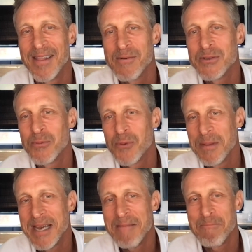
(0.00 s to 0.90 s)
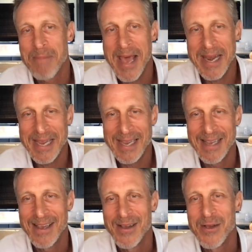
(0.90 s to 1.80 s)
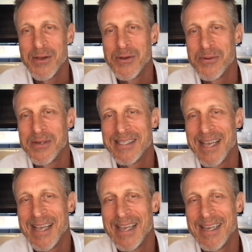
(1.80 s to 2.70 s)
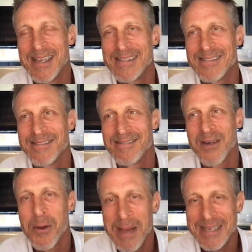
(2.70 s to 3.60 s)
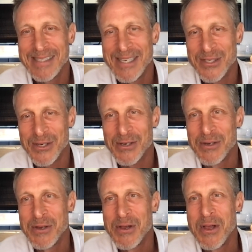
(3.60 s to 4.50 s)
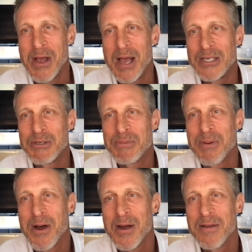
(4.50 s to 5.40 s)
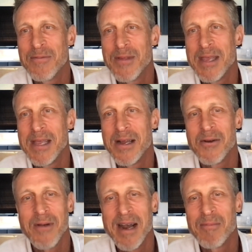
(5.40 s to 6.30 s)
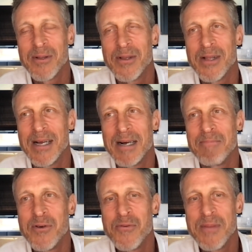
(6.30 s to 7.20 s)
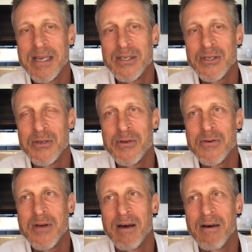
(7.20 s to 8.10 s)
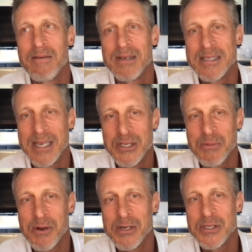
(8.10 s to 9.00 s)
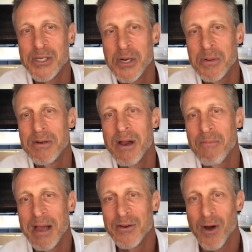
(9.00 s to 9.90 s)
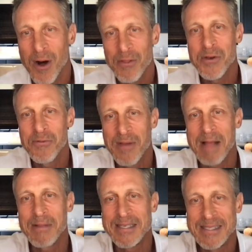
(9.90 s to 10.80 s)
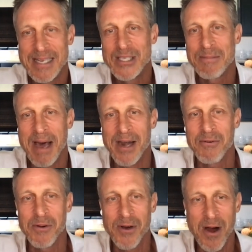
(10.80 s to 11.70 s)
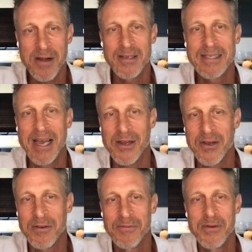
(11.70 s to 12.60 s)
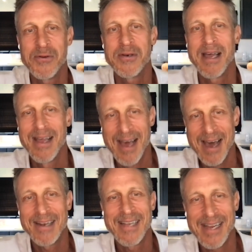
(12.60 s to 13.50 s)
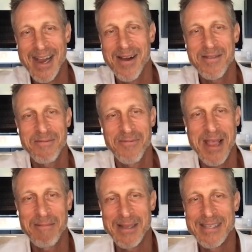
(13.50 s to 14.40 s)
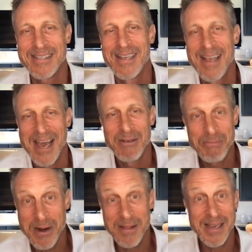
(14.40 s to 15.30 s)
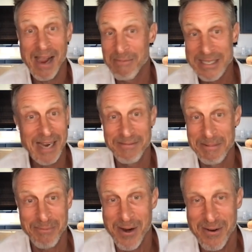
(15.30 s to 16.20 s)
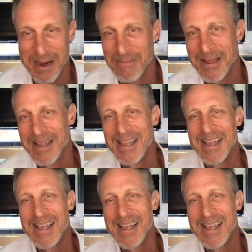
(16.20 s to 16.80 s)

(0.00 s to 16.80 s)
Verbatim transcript: Uh, there was a woman named Betty who was a home ex teacher, and she was part of the incredible uh, movement to uh, of extension workers to go around to all the new families and teach them how to grow gardens, how to cook food, how to take care of their families. And it was part of the, it was a government program.